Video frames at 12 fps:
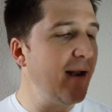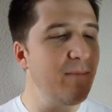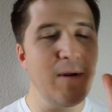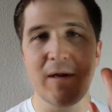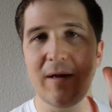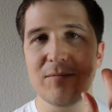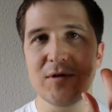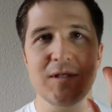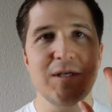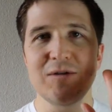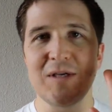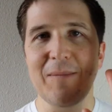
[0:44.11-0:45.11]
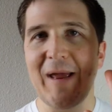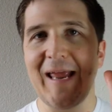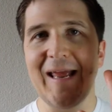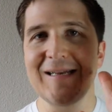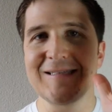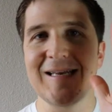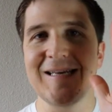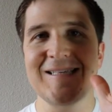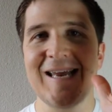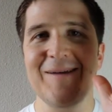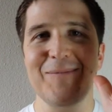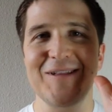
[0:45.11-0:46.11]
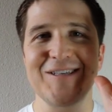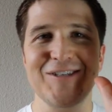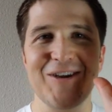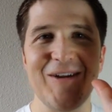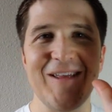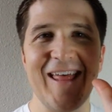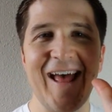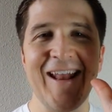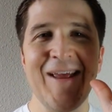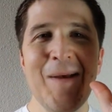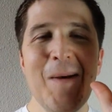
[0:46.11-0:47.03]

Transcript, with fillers: I'm not, I'm just using my hand as an example to show you that